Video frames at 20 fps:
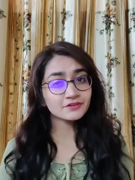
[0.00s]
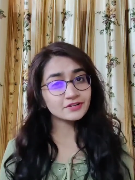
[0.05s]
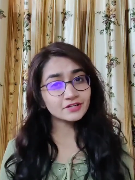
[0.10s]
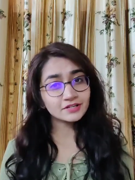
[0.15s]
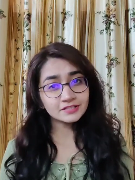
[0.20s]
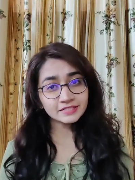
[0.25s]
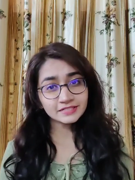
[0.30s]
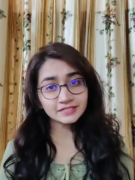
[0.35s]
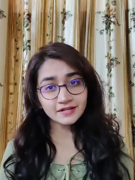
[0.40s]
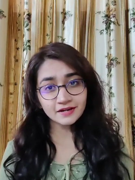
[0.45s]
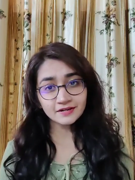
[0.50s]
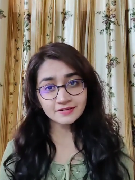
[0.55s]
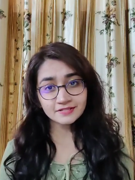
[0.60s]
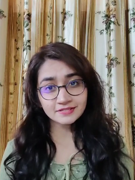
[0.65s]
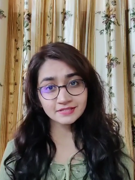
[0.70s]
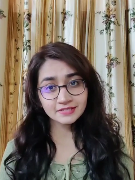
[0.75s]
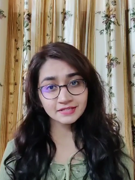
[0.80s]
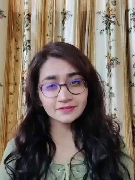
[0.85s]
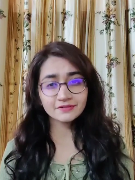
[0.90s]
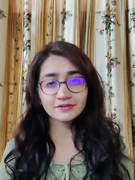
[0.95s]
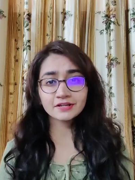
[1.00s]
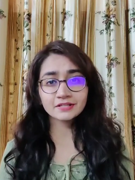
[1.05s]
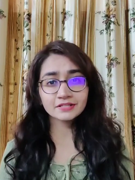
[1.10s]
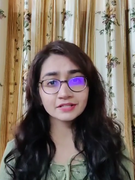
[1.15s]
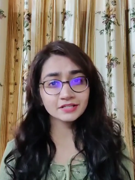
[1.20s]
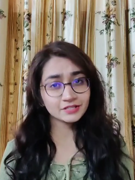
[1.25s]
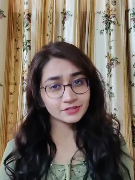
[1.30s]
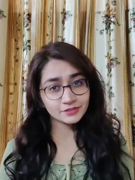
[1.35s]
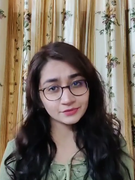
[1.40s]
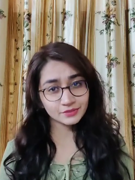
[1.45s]
Really, Darcy?
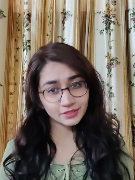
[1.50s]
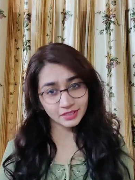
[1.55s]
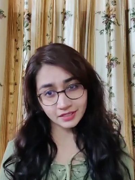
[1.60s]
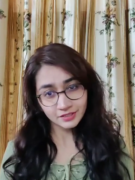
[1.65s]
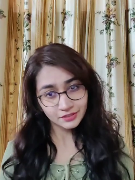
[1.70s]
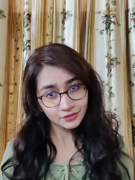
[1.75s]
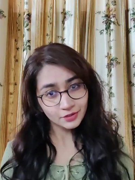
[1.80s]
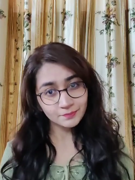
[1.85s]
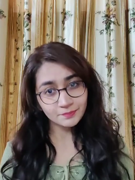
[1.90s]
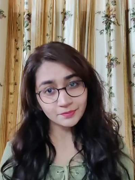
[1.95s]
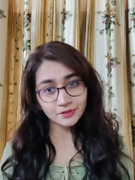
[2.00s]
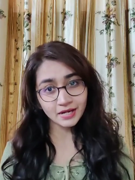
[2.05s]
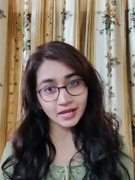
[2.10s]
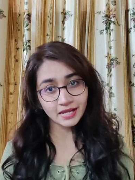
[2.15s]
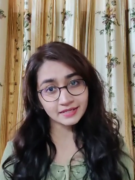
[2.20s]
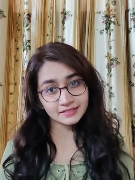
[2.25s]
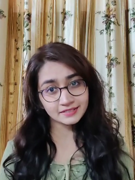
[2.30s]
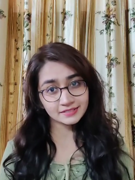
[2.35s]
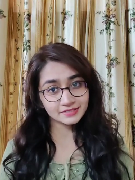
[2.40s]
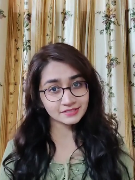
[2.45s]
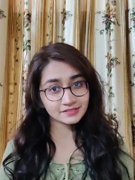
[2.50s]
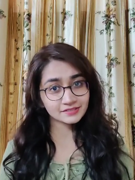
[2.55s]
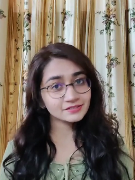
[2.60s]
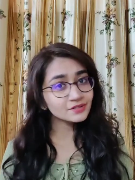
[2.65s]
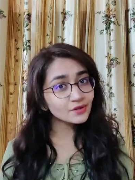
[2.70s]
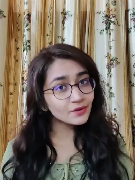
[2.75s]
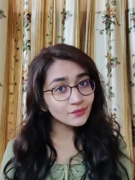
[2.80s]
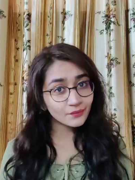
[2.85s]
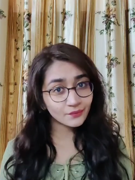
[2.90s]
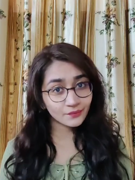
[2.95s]
Really? You think you're polite?
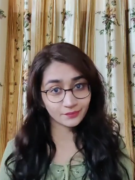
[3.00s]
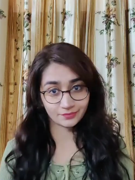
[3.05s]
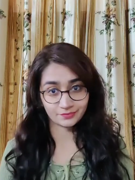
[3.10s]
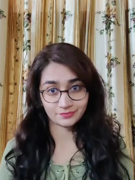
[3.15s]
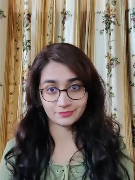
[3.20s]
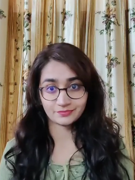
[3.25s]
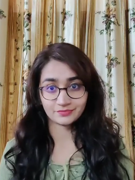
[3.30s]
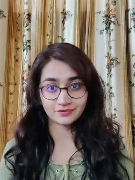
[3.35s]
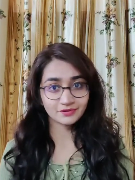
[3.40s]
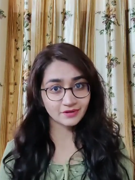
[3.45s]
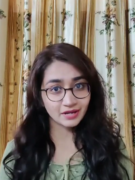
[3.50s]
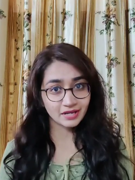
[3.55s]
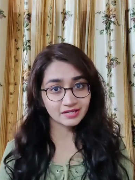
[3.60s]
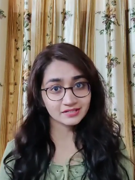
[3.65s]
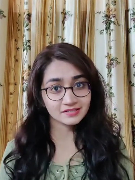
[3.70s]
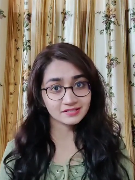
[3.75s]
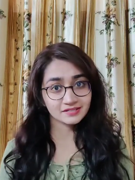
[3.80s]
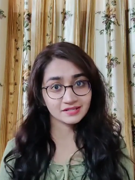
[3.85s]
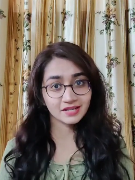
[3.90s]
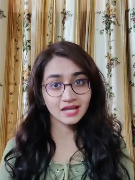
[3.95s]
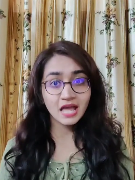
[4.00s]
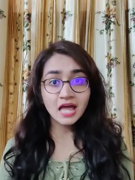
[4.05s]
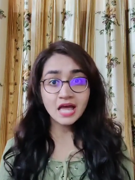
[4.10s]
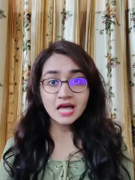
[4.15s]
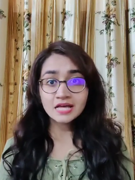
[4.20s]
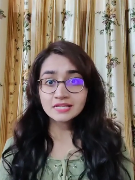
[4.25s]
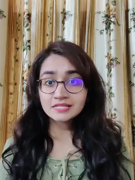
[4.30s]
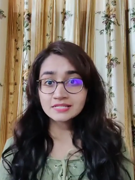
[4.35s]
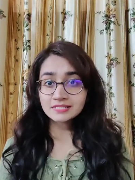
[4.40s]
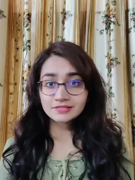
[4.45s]
No, right?
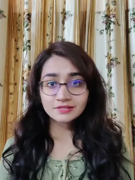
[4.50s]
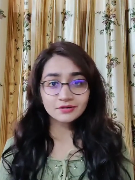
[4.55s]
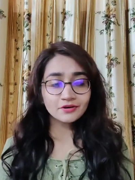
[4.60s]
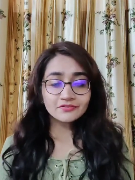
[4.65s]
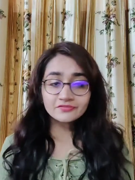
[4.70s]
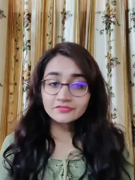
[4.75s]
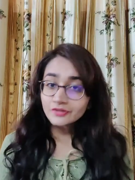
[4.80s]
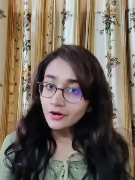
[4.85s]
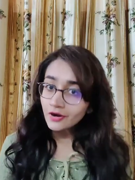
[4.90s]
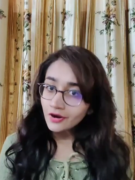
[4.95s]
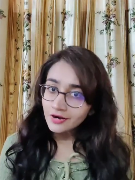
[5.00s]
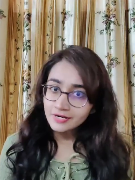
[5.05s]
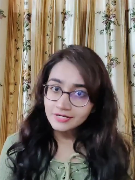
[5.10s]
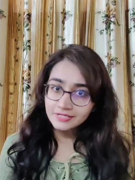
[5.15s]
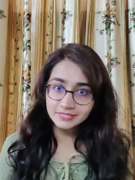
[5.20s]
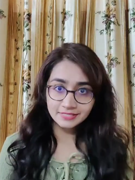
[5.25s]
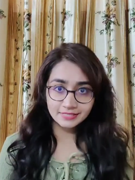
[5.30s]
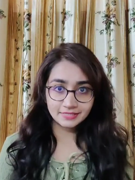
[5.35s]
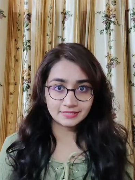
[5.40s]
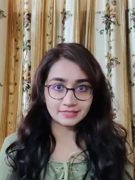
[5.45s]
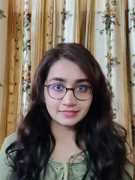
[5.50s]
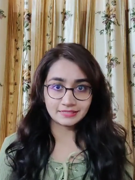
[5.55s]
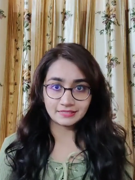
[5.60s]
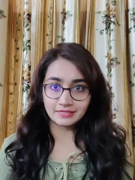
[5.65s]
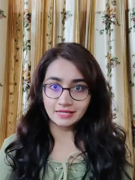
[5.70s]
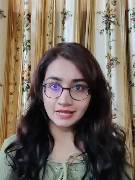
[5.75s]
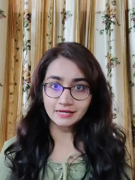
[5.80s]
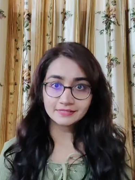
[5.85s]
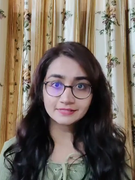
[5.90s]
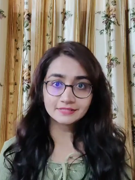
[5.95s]
So, of course,
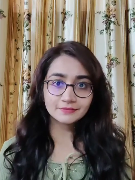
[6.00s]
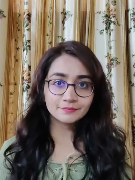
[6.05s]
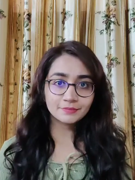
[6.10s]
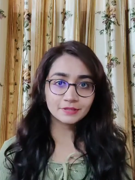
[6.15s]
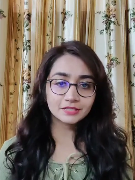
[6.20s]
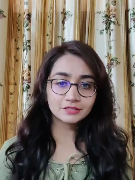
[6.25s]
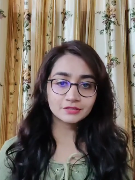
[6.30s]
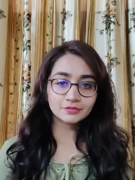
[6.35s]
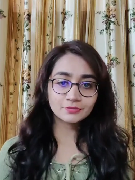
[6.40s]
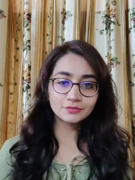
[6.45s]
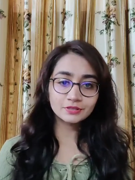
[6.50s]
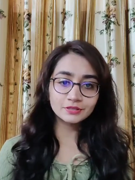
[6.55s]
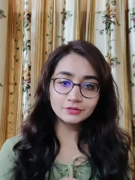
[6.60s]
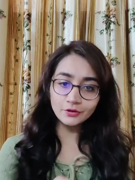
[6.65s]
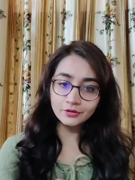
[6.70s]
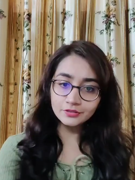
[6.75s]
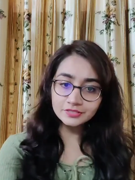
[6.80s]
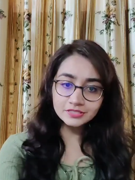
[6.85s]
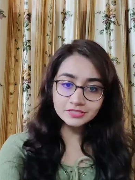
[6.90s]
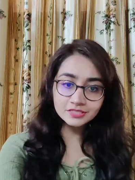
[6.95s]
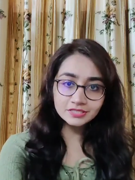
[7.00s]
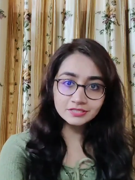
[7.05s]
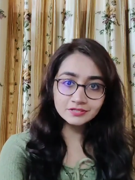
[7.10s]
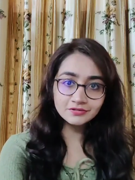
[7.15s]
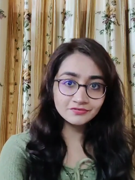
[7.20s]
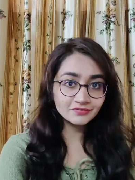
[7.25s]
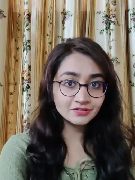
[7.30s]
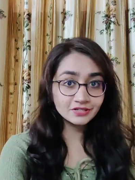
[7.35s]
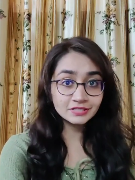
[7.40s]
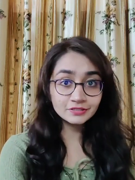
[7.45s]
Elizabeth will not
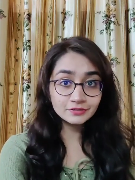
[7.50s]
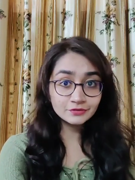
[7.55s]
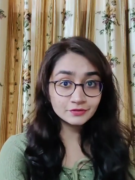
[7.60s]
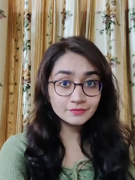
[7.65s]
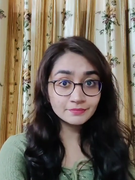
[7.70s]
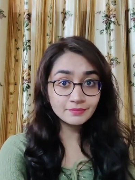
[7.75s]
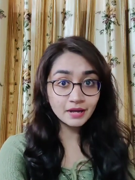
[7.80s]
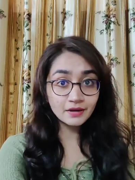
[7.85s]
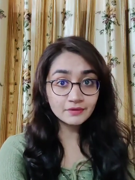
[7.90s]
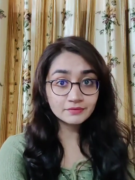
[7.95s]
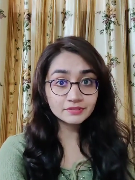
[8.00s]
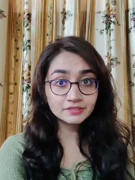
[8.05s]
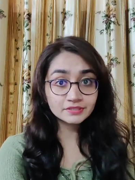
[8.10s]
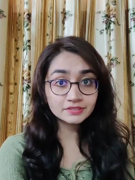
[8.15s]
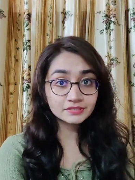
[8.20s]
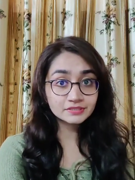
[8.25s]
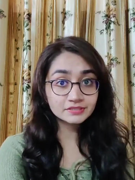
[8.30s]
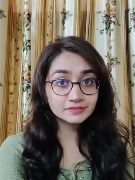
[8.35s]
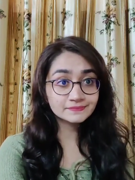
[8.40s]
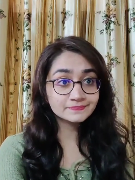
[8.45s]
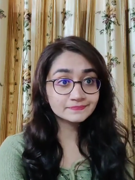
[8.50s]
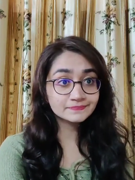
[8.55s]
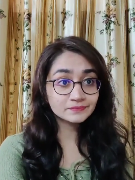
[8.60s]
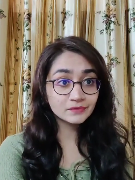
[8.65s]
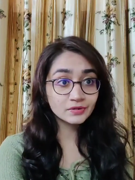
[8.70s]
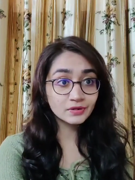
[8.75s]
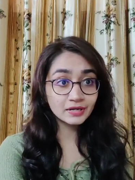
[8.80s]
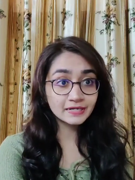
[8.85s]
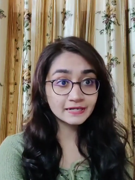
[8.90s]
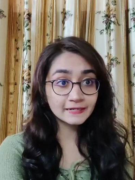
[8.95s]
feel good about it.
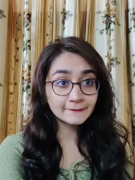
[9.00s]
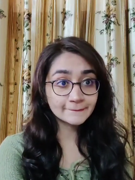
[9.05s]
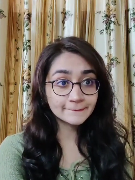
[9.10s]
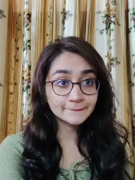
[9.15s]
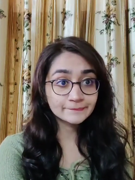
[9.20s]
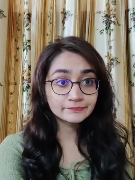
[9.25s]
Right.